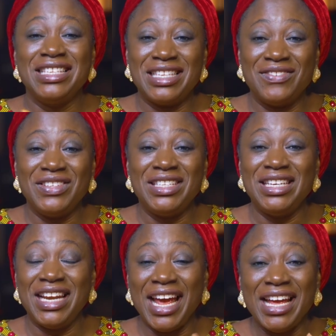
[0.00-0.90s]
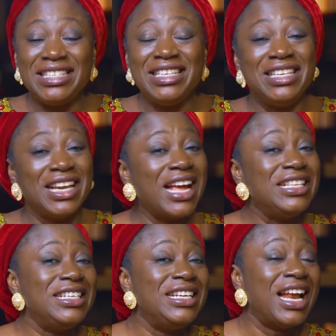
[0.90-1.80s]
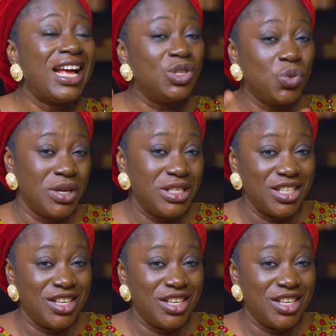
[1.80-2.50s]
17, 18, 19, and 20.